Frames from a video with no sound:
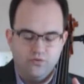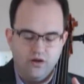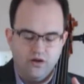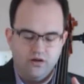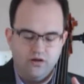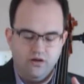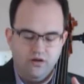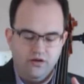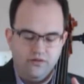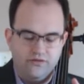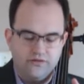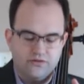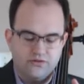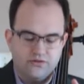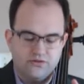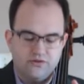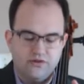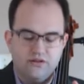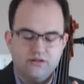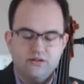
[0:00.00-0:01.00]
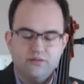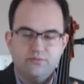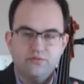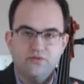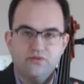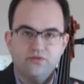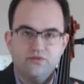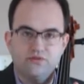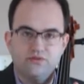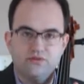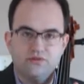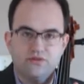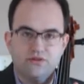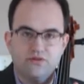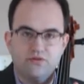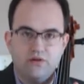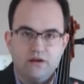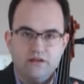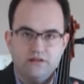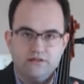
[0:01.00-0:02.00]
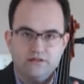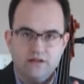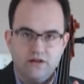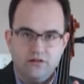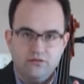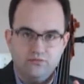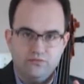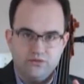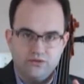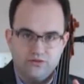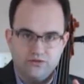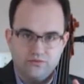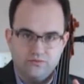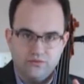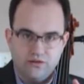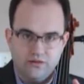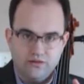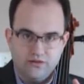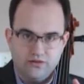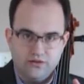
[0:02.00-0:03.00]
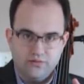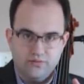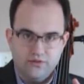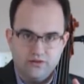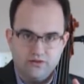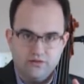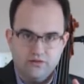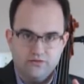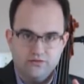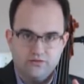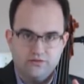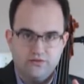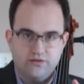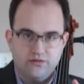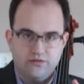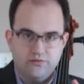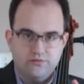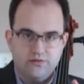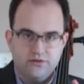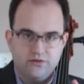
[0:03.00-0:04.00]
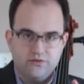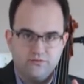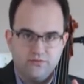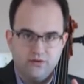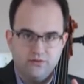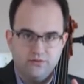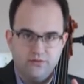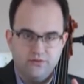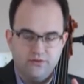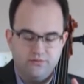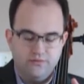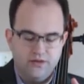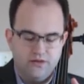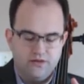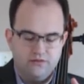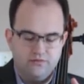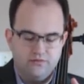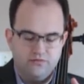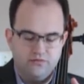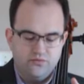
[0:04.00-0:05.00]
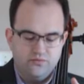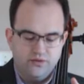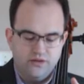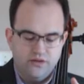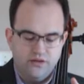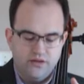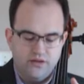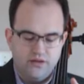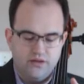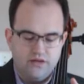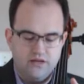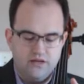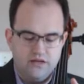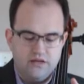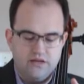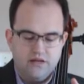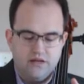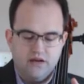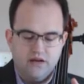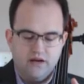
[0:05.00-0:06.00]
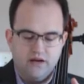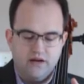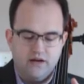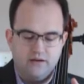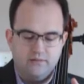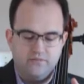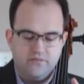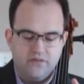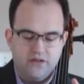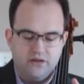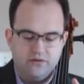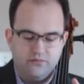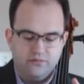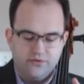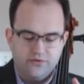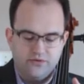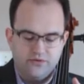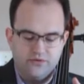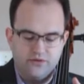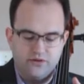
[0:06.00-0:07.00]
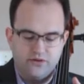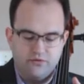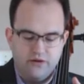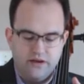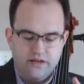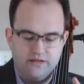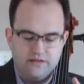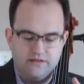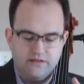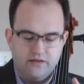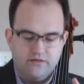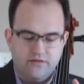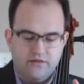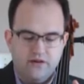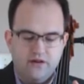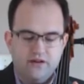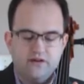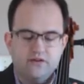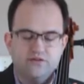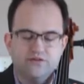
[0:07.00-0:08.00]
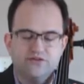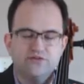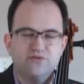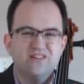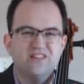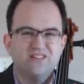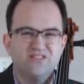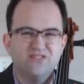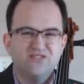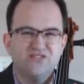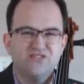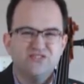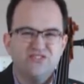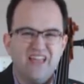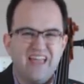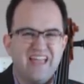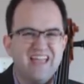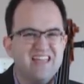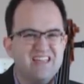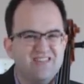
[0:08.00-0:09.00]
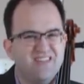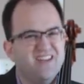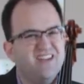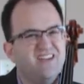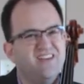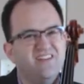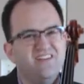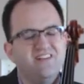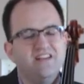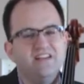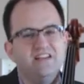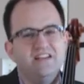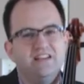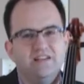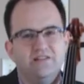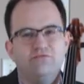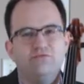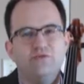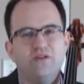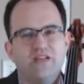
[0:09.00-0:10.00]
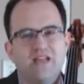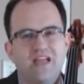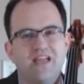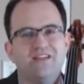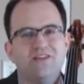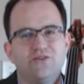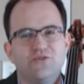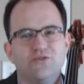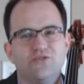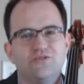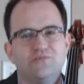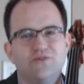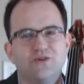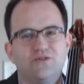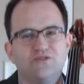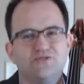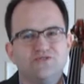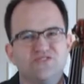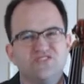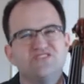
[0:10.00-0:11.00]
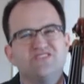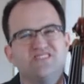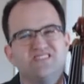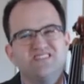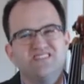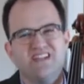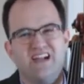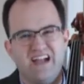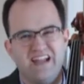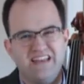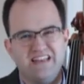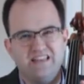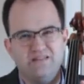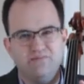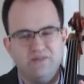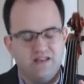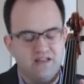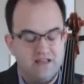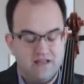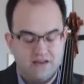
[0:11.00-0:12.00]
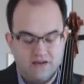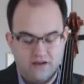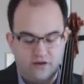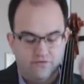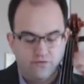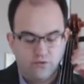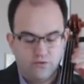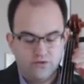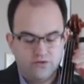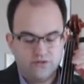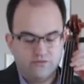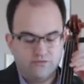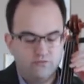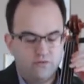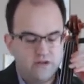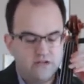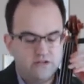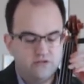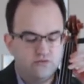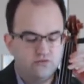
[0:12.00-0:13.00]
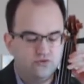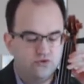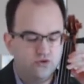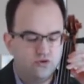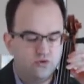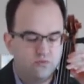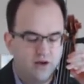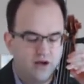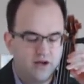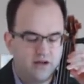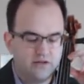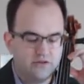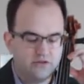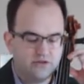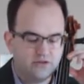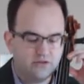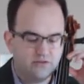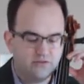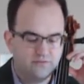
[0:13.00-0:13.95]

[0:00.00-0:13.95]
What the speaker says: on the string that produces a great sound, which is a little bit closer to the bridge probably than many of you play. It'll produce a great sound there, and also it'll stay there if we angle the bow just a tiny bit. Now, of course, if we do too much,